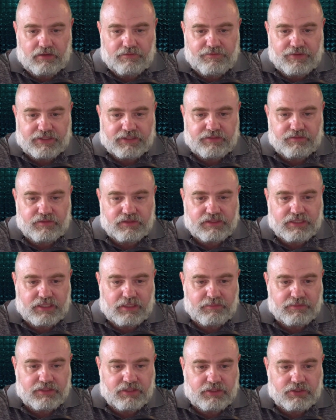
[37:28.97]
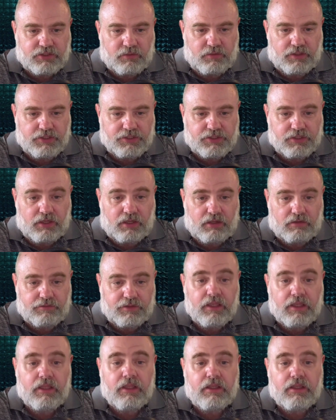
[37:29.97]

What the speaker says: effectively set up a situation of,